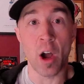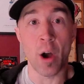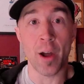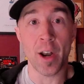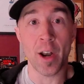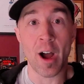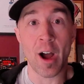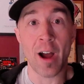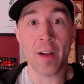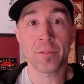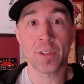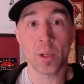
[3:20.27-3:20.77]
and
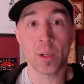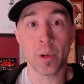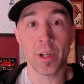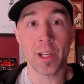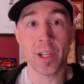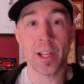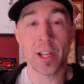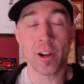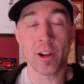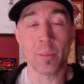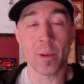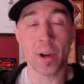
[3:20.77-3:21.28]
often when
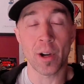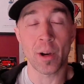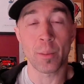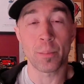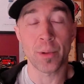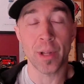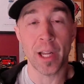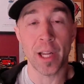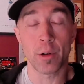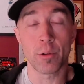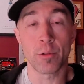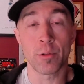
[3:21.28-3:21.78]
you hear about a
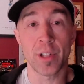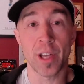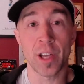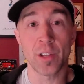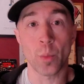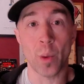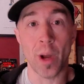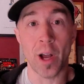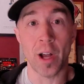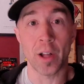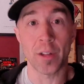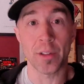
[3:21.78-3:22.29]
player who does
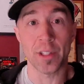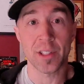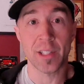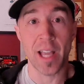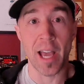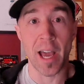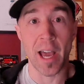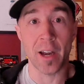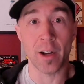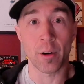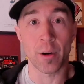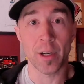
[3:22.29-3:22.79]
well in this
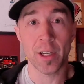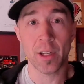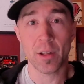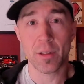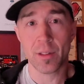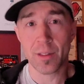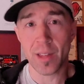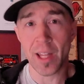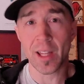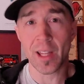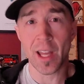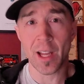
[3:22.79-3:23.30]
category, you're
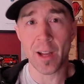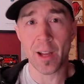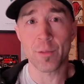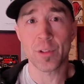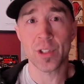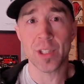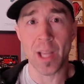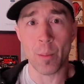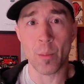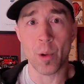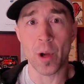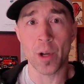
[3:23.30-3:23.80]
thinking of
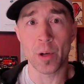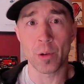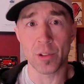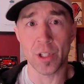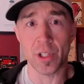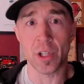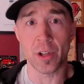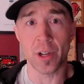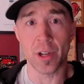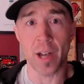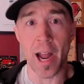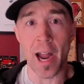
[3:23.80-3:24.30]
someone who's a
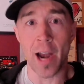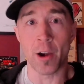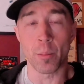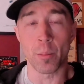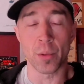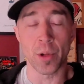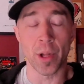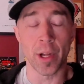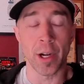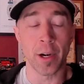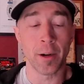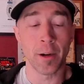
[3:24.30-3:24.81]
good iron
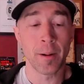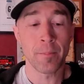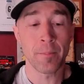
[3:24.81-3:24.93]
player.